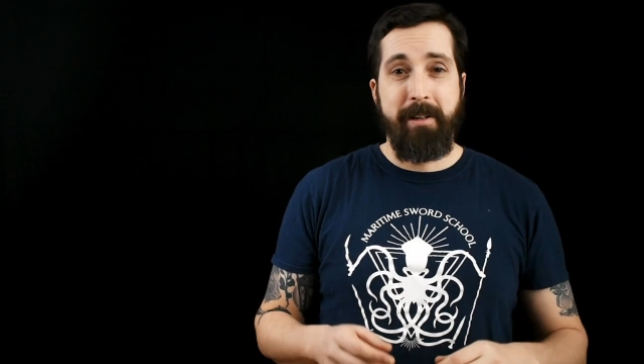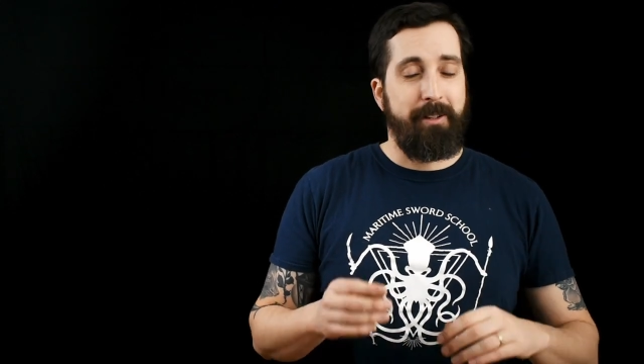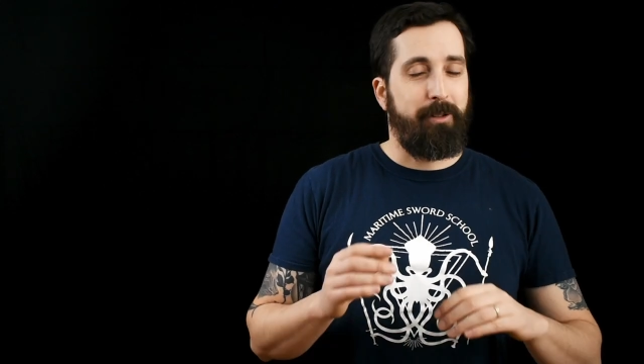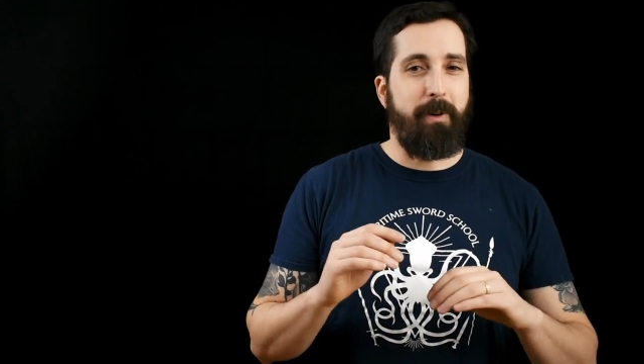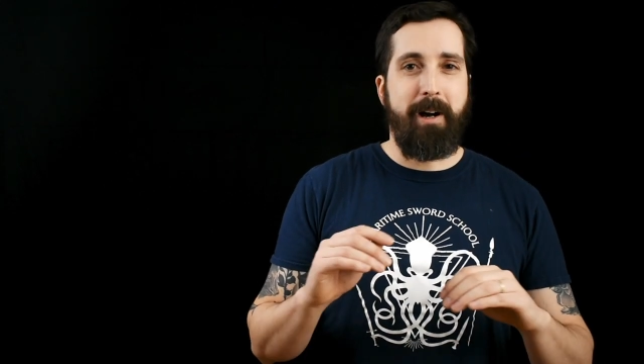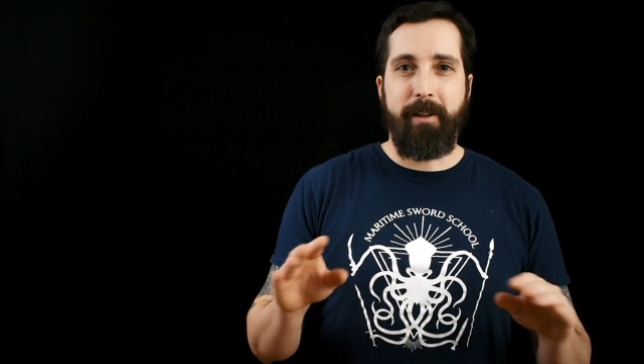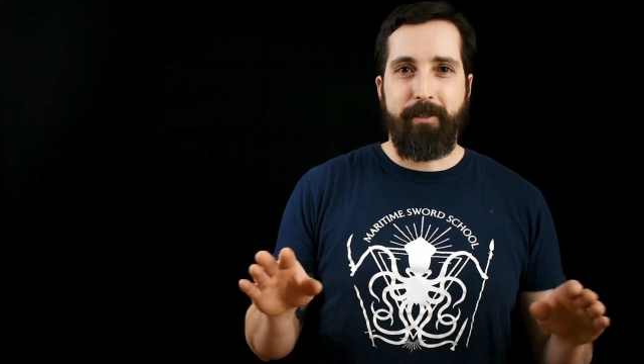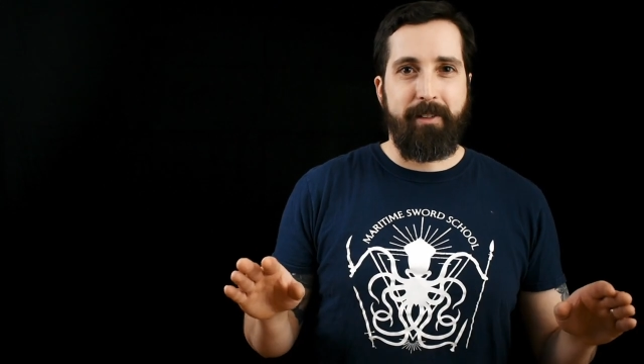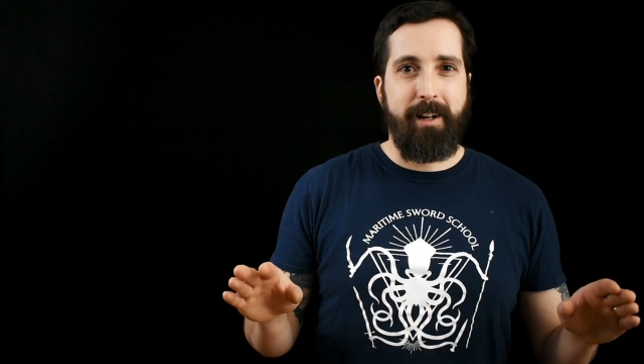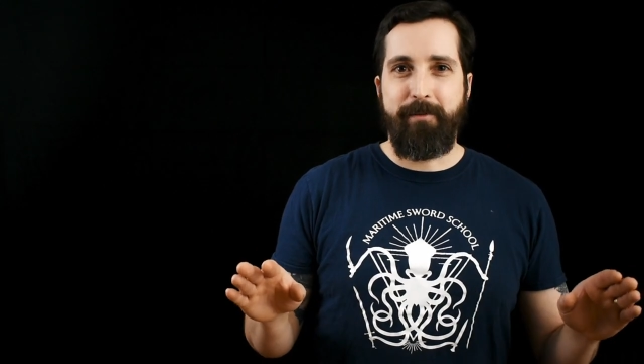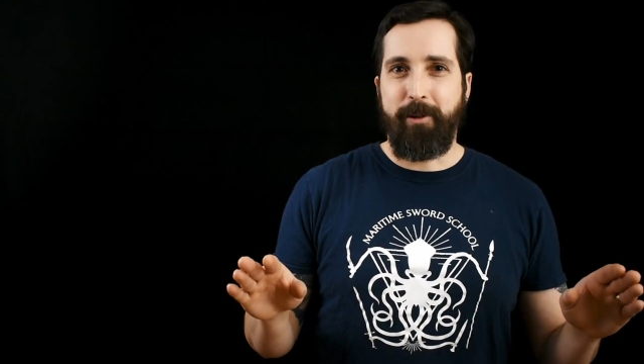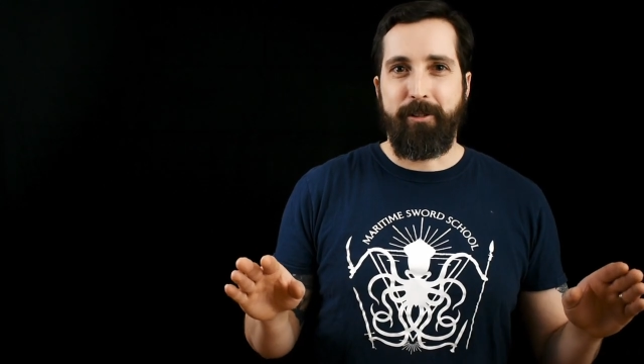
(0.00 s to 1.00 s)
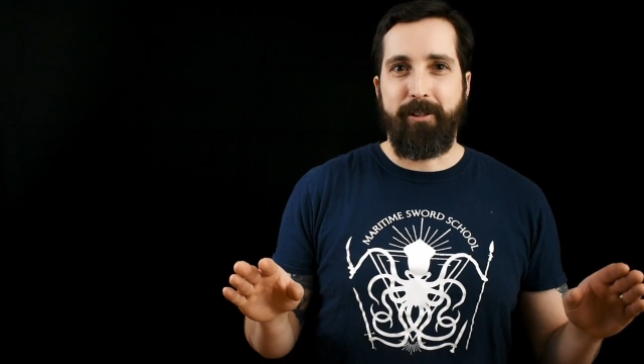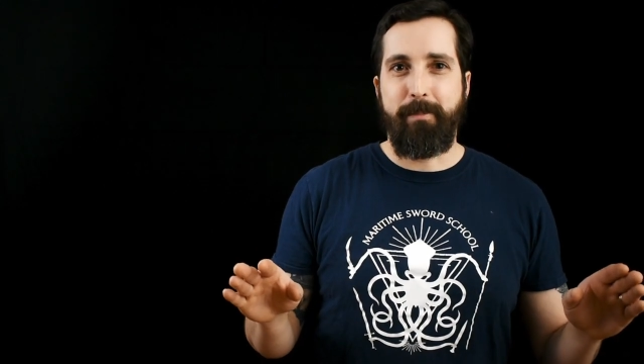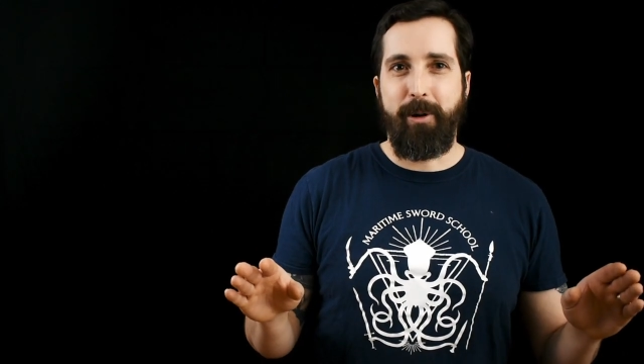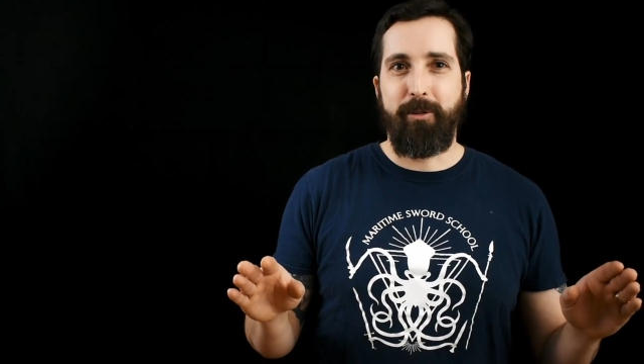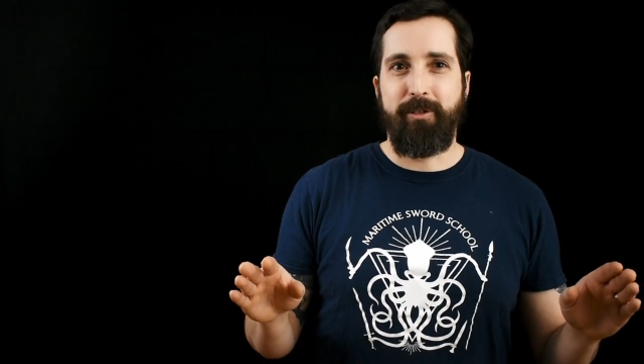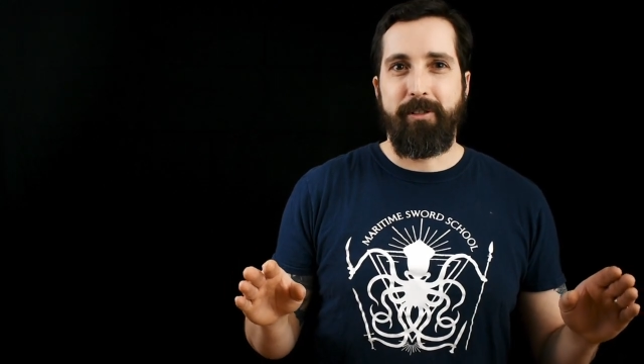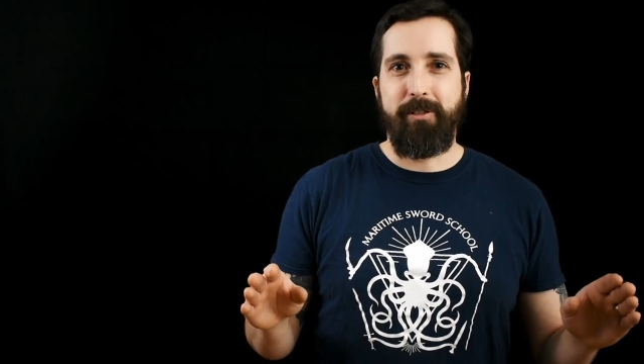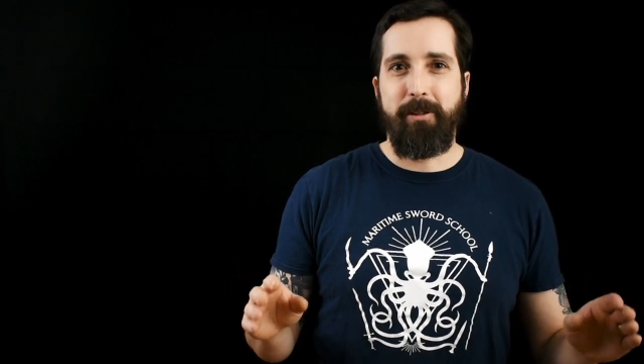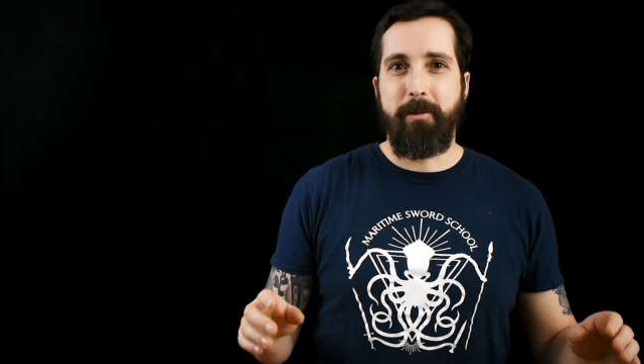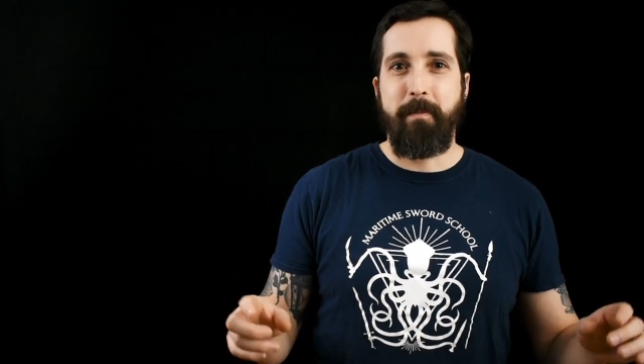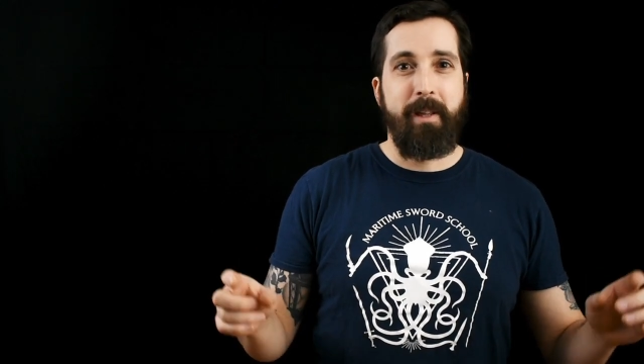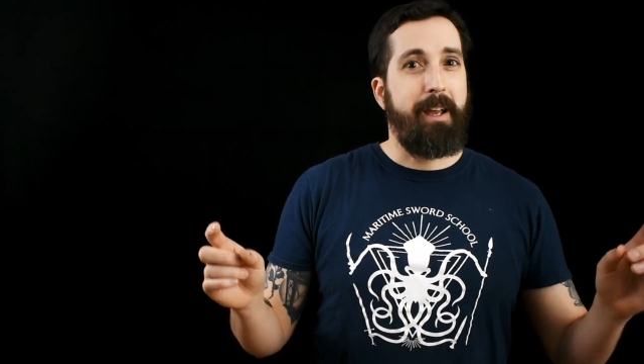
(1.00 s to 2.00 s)
do all the stuff you're supposed to
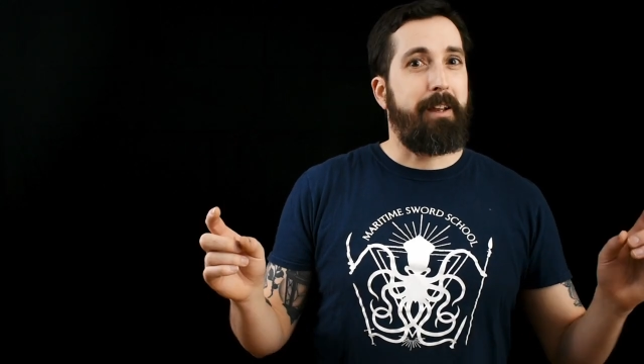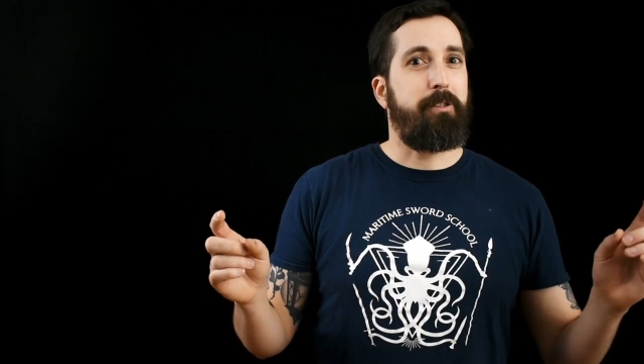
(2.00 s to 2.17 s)
do, and